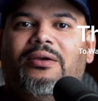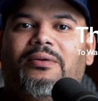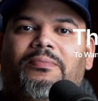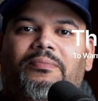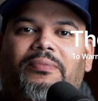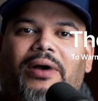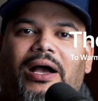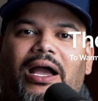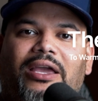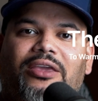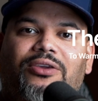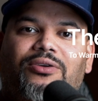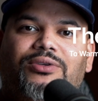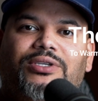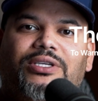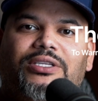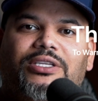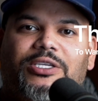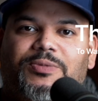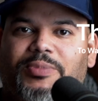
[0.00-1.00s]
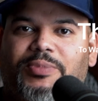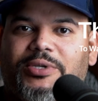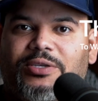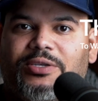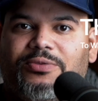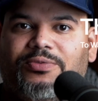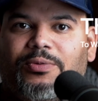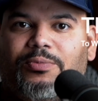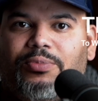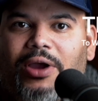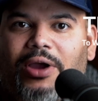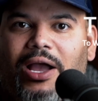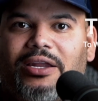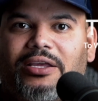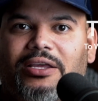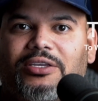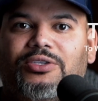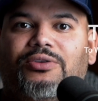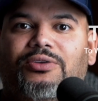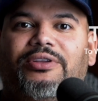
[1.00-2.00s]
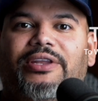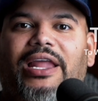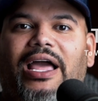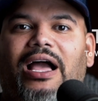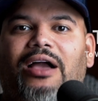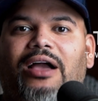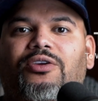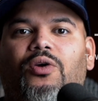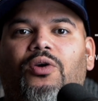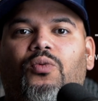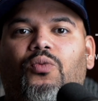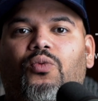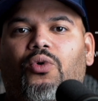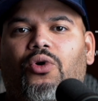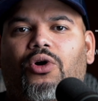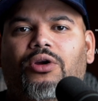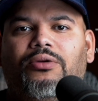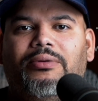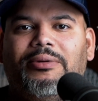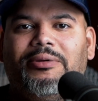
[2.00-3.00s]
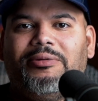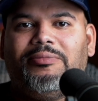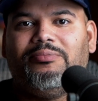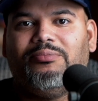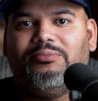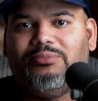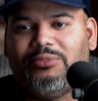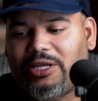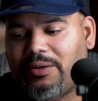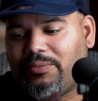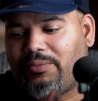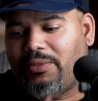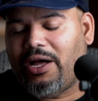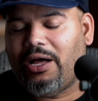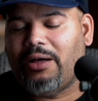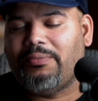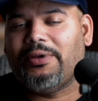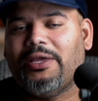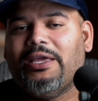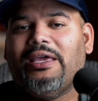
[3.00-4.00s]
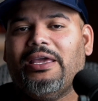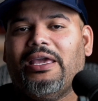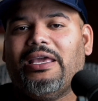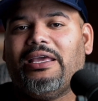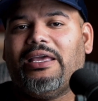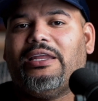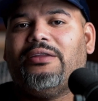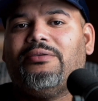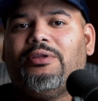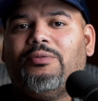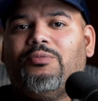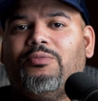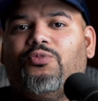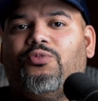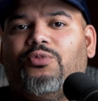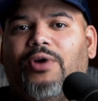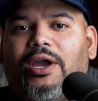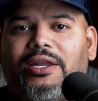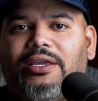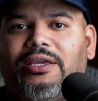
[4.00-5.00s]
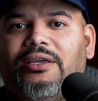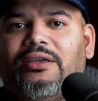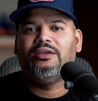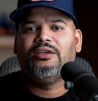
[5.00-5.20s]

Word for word: by using this specific product. So now you're warming them up and getting them ready